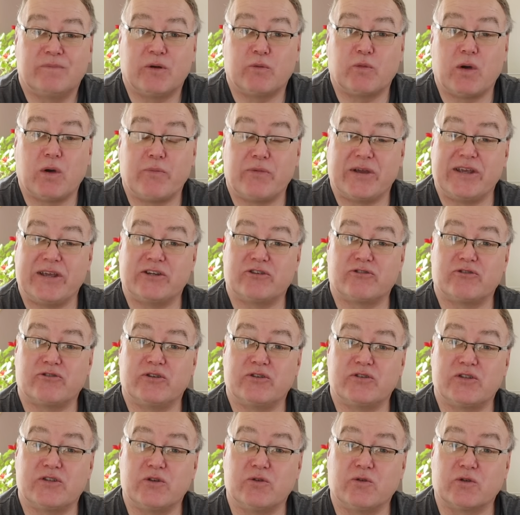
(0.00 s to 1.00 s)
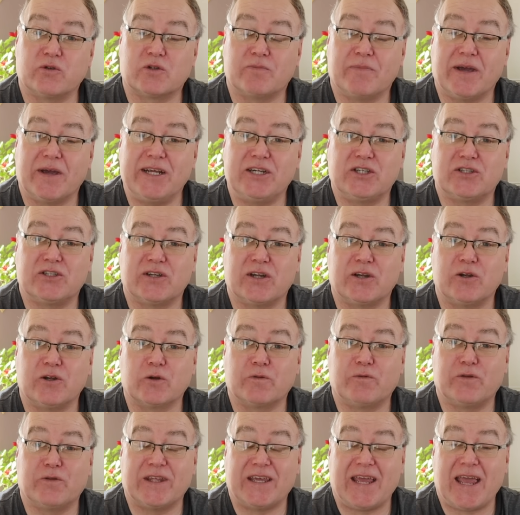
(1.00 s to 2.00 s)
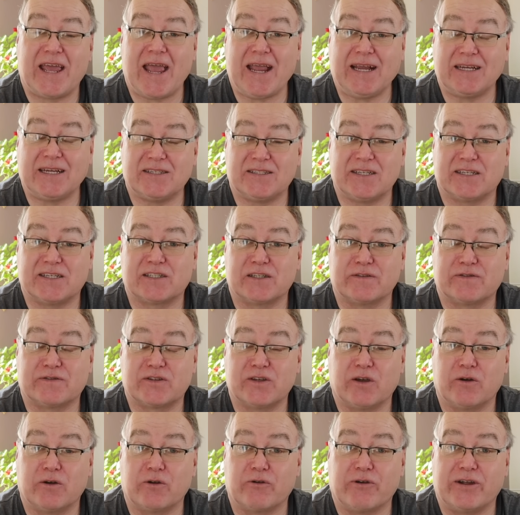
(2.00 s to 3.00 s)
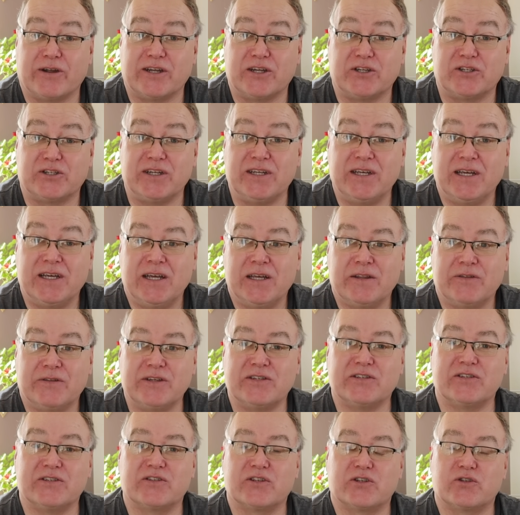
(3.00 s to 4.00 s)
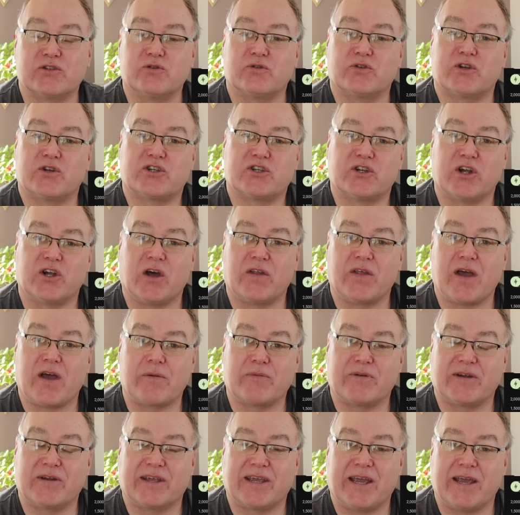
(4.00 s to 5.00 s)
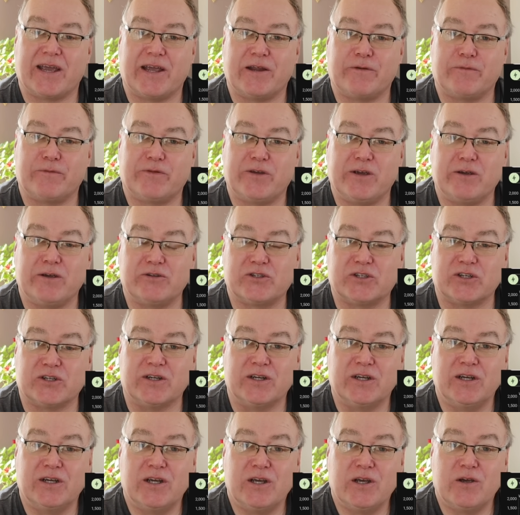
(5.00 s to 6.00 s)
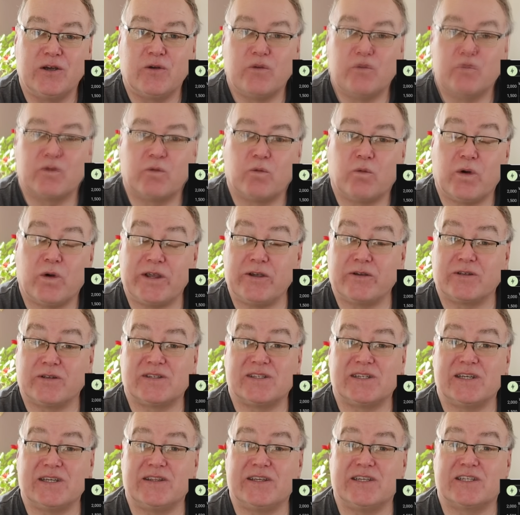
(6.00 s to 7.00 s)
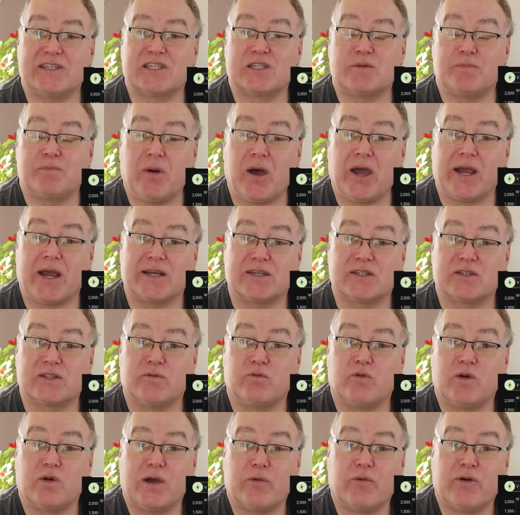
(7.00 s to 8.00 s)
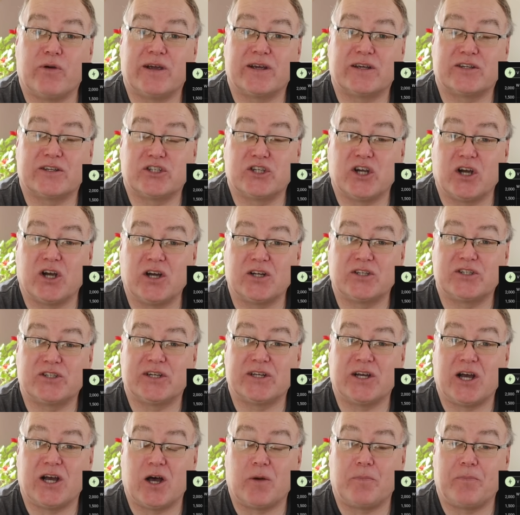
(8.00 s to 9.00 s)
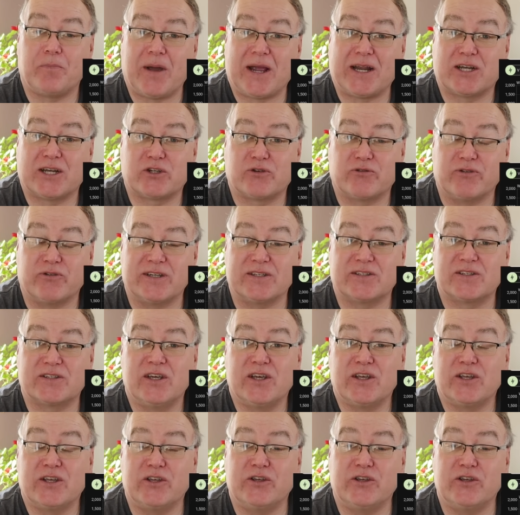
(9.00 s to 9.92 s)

But when we introduce the automation and look for the excess of solar energy, this is the sort of chart that I'm going to get in future, where you can see these spikes of where we're charging our batteries